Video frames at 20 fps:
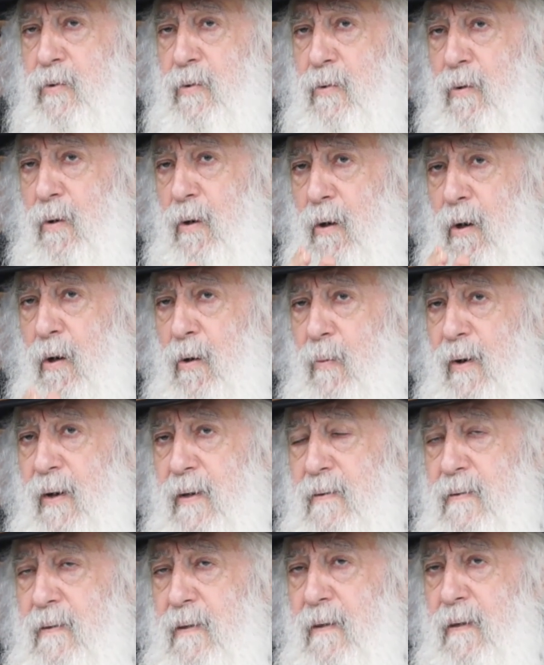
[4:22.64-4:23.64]
you
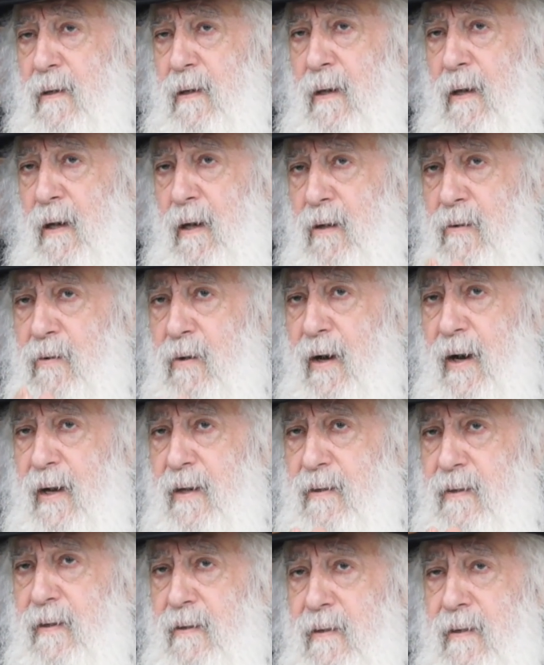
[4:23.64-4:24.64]
always in the
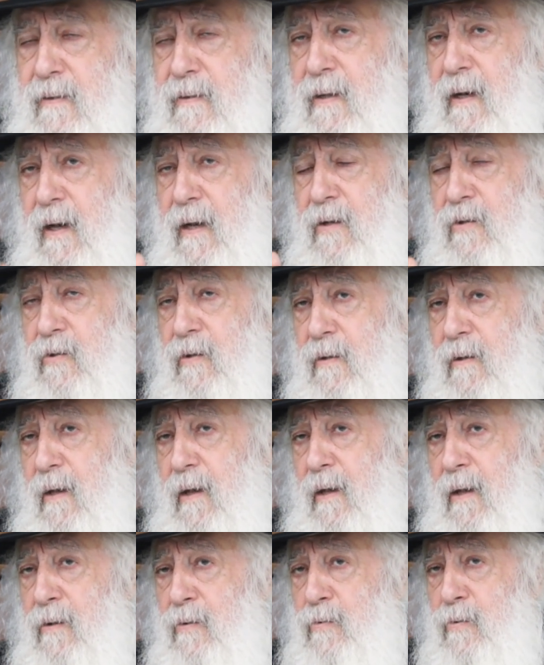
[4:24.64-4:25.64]
right direction.
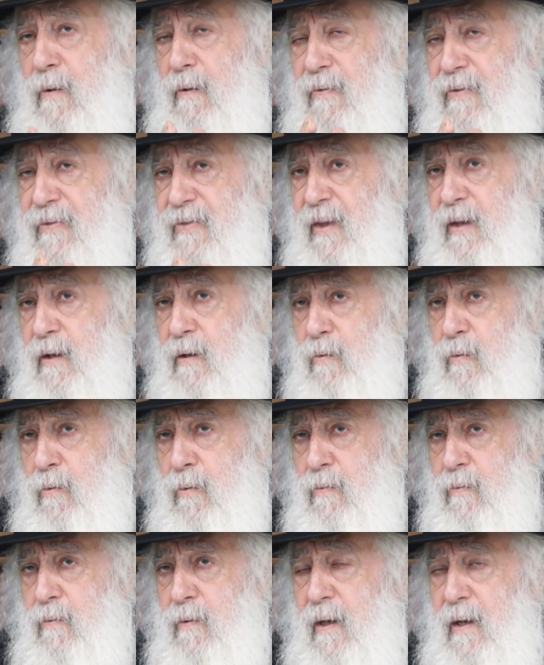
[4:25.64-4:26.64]
Think
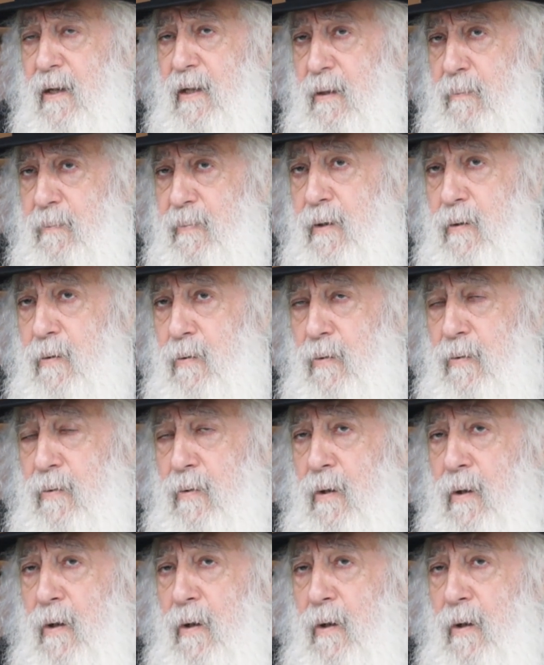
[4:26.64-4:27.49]
good, it will be good.